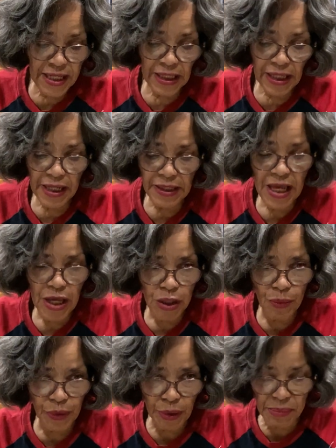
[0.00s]
like that, you
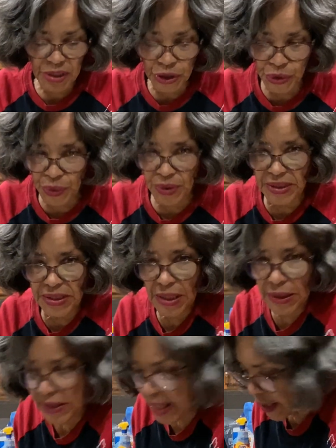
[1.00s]
want to be sure to tuck
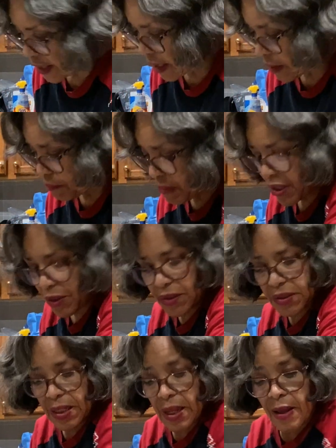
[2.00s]
that in because
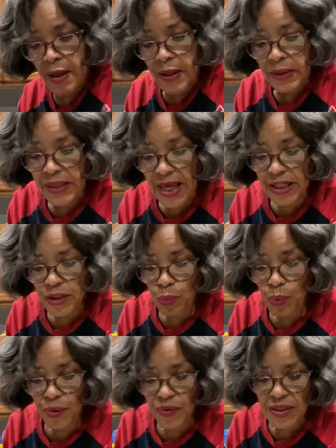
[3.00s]
that's where
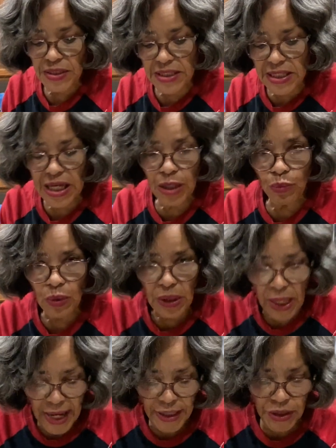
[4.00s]
the skin would
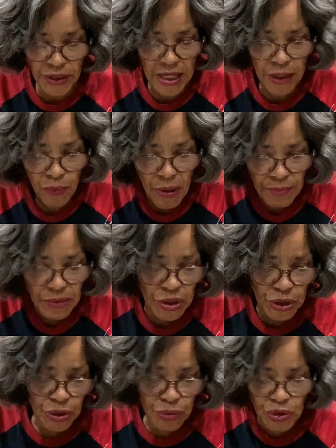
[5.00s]
like to erupt, and
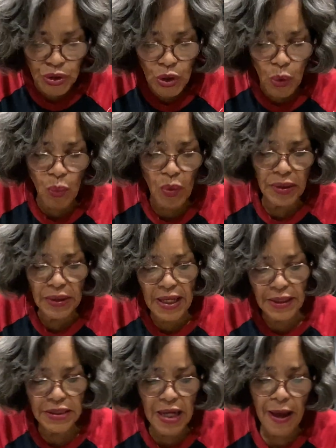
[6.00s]
you don't want that
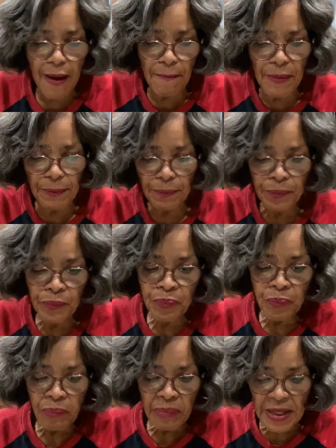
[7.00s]
to happen.
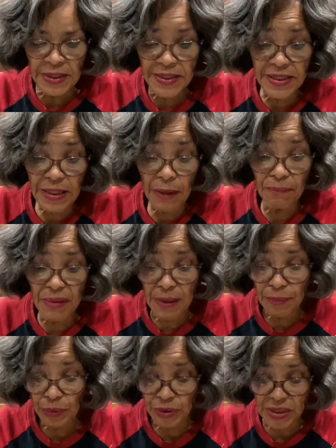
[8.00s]
And some people
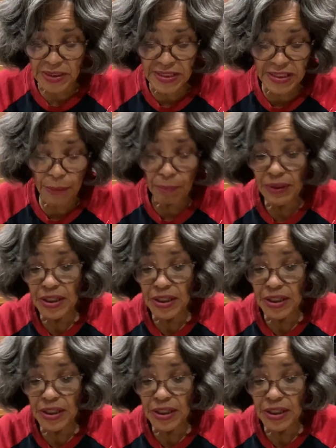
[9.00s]
just simply